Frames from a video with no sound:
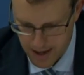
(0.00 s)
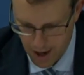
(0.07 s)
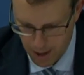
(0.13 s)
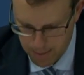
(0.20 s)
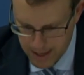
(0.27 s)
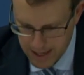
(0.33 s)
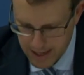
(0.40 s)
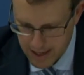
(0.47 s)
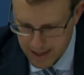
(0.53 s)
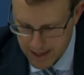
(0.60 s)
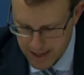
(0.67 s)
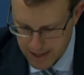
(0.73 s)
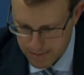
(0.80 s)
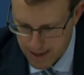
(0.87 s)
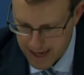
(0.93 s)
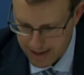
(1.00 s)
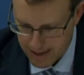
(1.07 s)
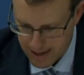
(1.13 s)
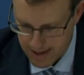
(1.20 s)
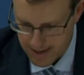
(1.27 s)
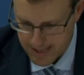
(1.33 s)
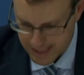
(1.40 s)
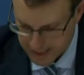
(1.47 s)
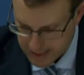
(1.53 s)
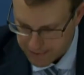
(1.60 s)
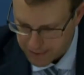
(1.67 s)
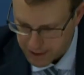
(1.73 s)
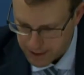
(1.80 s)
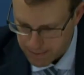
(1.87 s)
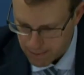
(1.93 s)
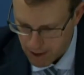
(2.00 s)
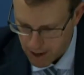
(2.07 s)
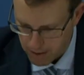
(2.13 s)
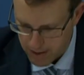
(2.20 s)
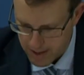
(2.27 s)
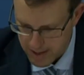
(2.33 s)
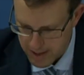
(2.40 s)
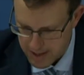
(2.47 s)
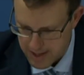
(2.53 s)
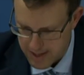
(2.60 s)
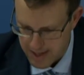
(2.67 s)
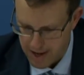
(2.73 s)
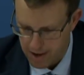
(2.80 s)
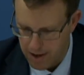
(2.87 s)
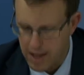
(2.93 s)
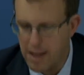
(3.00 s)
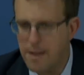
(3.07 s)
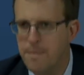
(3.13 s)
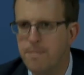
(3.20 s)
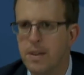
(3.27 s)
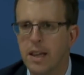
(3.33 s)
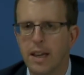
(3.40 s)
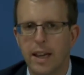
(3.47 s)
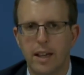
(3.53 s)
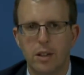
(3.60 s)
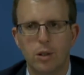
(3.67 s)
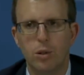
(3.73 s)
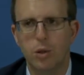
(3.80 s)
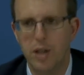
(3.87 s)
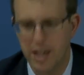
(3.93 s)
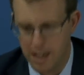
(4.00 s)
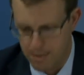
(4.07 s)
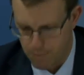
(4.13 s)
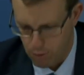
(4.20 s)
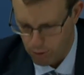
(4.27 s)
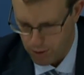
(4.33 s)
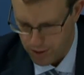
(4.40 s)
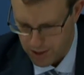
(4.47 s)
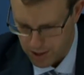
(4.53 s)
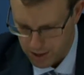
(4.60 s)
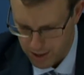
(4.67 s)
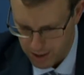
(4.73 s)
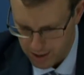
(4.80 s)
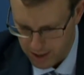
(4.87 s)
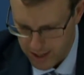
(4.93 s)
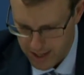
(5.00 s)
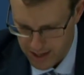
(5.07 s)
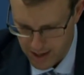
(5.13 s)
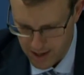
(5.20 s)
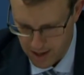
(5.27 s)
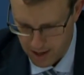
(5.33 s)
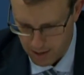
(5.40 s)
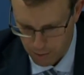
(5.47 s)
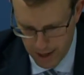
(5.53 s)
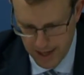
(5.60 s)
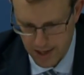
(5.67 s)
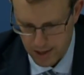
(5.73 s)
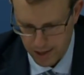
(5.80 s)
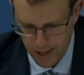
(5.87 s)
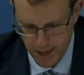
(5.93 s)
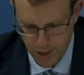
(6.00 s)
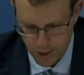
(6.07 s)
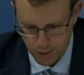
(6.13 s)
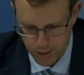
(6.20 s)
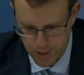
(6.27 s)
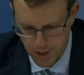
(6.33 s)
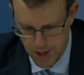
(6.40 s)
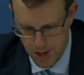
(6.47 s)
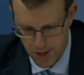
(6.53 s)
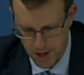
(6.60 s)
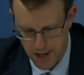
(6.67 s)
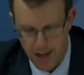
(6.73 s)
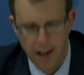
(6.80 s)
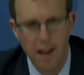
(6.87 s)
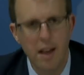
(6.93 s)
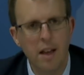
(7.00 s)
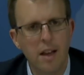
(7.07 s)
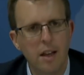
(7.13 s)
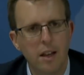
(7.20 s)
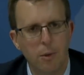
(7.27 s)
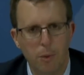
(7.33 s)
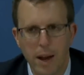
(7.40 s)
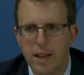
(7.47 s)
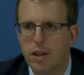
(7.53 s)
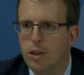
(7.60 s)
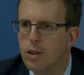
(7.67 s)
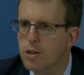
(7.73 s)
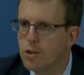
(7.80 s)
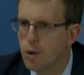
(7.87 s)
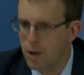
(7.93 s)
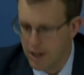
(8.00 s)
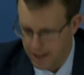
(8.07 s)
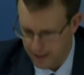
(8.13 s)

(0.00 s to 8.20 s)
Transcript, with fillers: Armenia has made significant progress in this area, including in border security, radiological security, regulatory